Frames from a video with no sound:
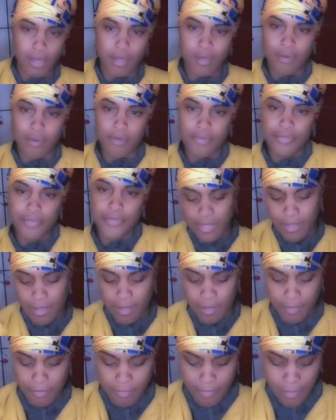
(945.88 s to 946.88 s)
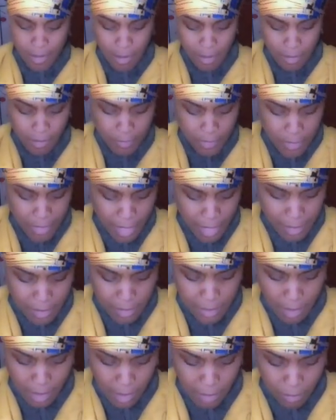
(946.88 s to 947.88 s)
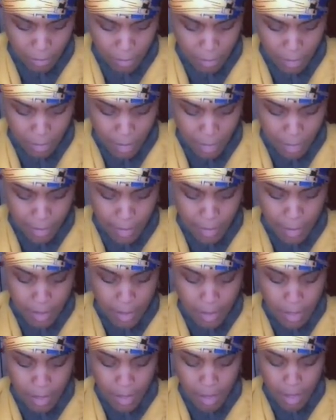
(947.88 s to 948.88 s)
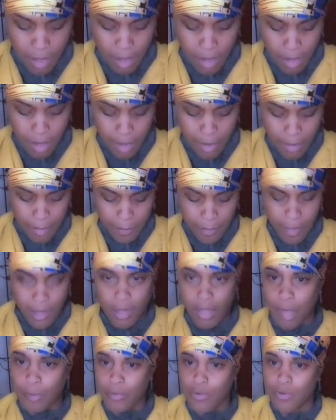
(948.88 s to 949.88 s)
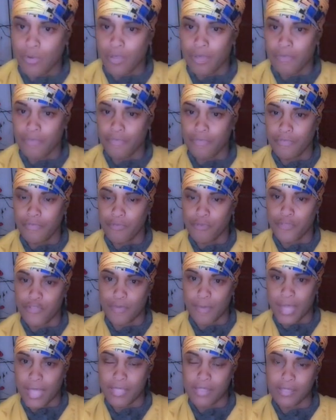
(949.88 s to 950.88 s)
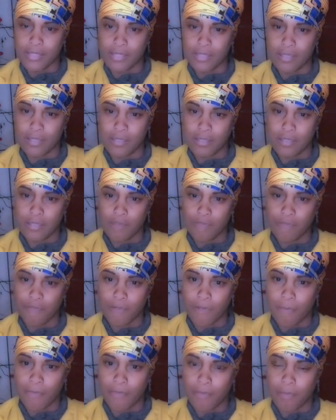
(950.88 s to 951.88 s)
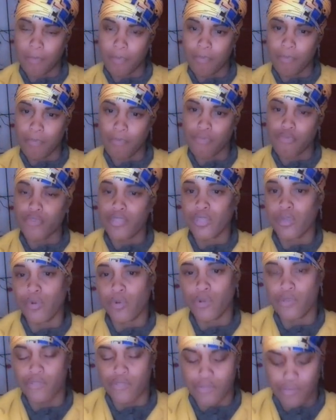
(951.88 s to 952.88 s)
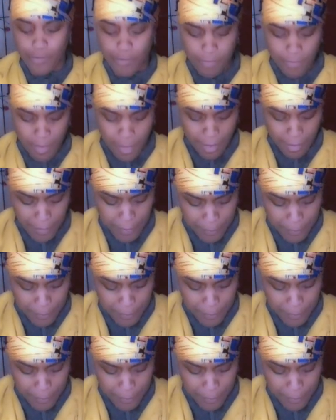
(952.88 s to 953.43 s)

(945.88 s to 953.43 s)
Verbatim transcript: of, of um, jotting down um, a couple of responses from the pre-course survey.